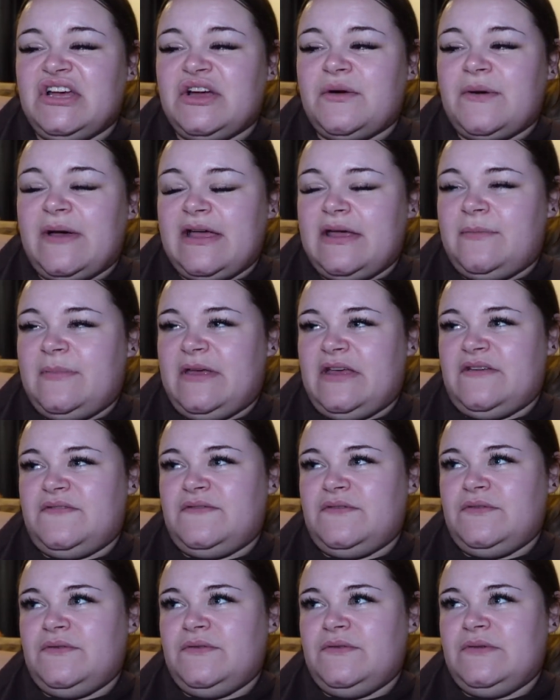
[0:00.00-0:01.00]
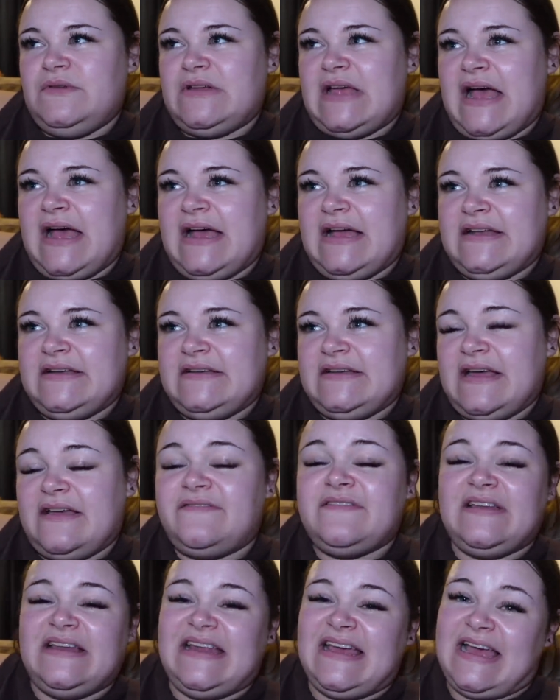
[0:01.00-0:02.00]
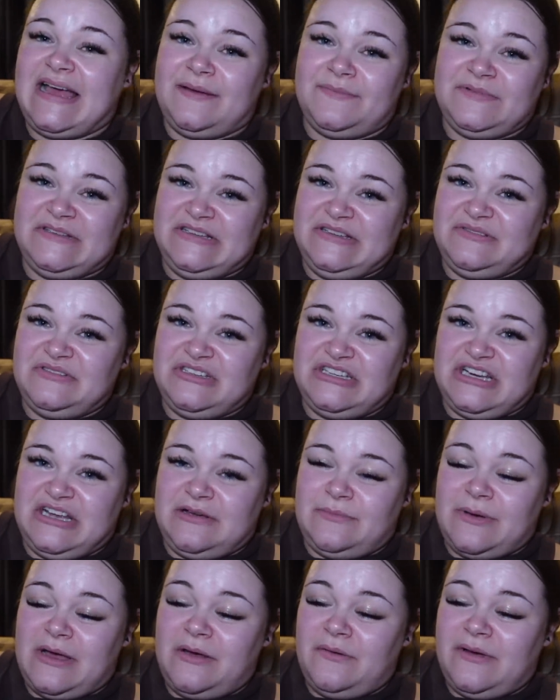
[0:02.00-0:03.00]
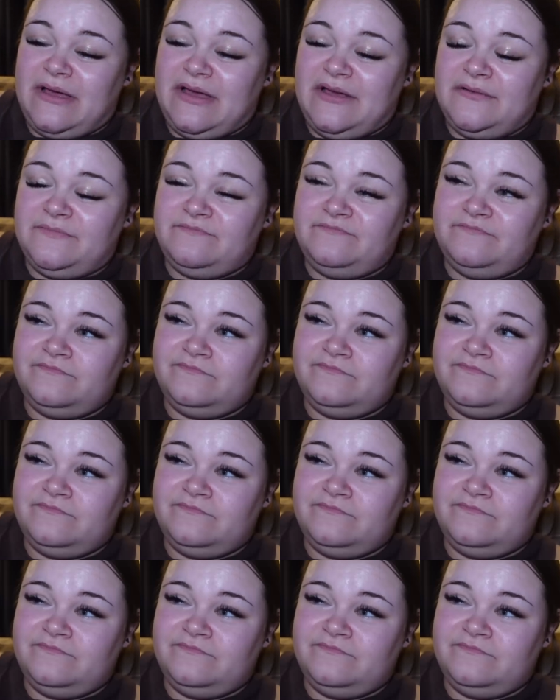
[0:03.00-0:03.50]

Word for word: quite a bit of food and I feel like absolute shit about it.